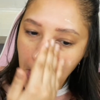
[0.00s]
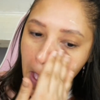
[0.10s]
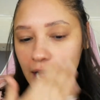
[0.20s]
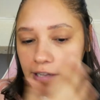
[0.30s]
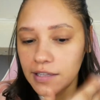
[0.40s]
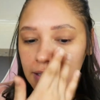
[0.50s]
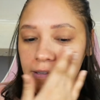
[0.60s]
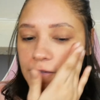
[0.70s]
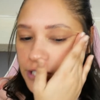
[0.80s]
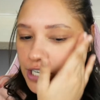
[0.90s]
I think the
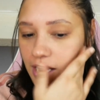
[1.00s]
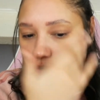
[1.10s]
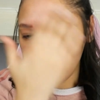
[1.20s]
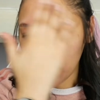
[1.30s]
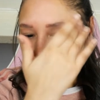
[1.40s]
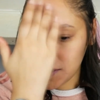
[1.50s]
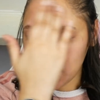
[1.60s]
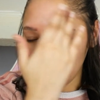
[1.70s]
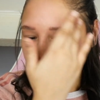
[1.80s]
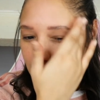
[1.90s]
shade might be
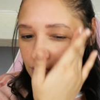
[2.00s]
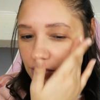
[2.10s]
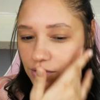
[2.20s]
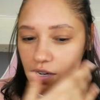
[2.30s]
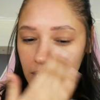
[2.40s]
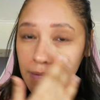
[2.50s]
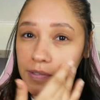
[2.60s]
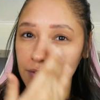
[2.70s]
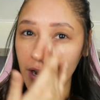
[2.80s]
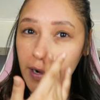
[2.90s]
slightly too dark. It was
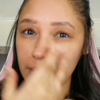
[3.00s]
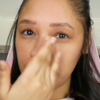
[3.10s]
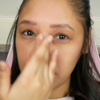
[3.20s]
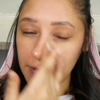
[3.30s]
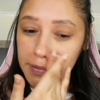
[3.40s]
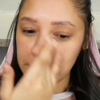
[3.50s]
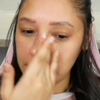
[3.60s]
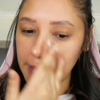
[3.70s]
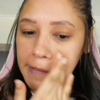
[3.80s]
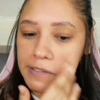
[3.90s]
very difficult to
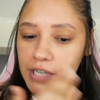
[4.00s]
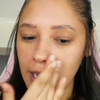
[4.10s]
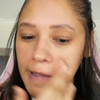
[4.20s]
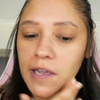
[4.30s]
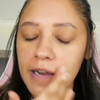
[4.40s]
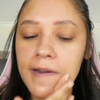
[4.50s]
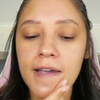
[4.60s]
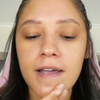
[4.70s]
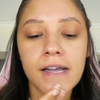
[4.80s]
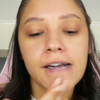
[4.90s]
pick a shade.
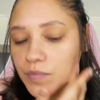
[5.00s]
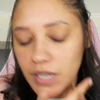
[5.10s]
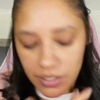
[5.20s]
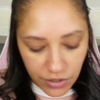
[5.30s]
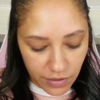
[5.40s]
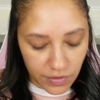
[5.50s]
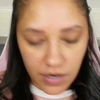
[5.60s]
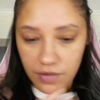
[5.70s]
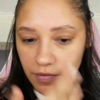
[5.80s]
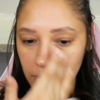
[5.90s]
I should have
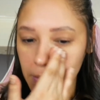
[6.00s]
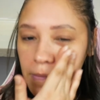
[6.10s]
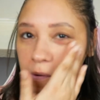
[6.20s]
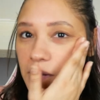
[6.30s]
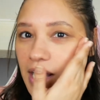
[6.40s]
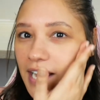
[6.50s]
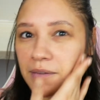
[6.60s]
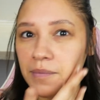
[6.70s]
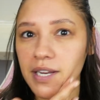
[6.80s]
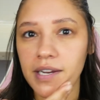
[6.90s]
gone for a more light
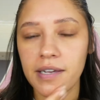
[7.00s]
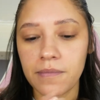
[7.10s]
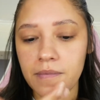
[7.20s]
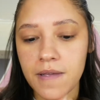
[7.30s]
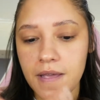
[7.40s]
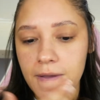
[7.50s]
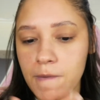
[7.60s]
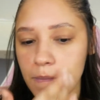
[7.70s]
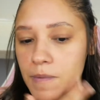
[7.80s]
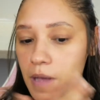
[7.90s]
medium,
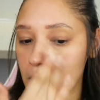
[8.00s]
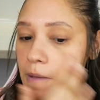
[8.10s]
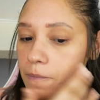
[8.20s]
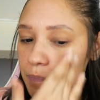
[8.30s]
but